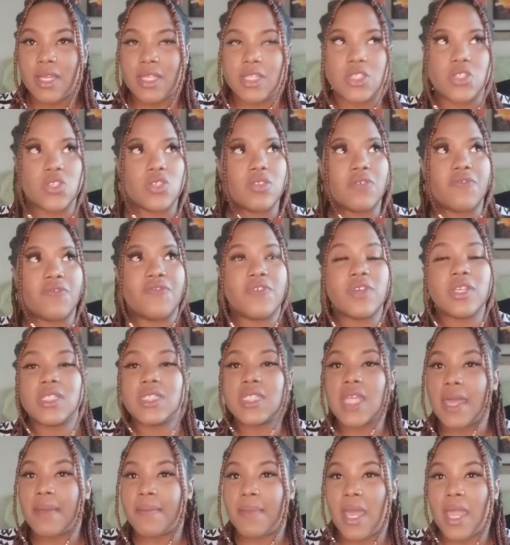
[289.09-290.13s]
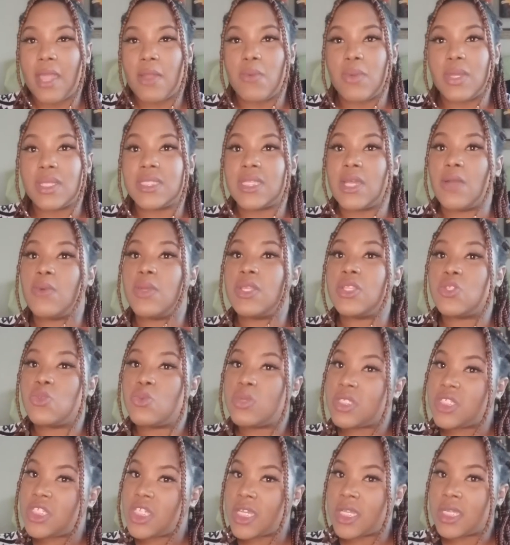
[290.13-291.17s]
So the first time I went to a
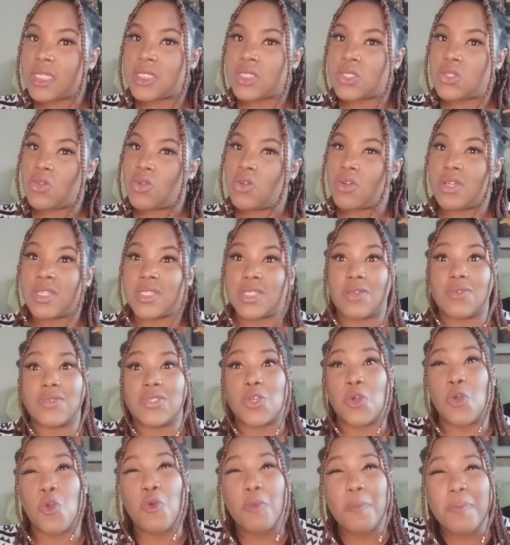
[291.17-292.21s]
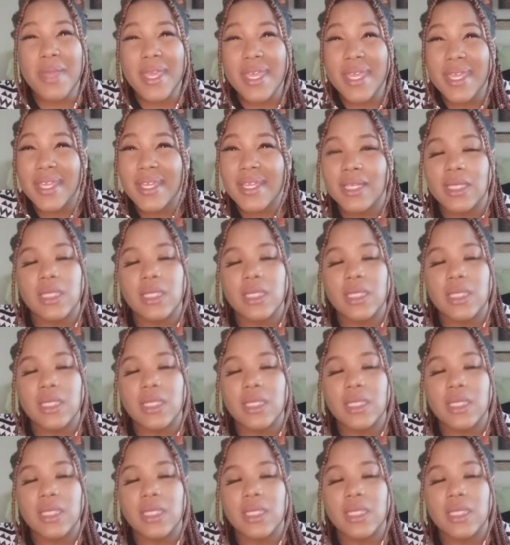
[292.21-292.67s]
Checkers store because I was hoping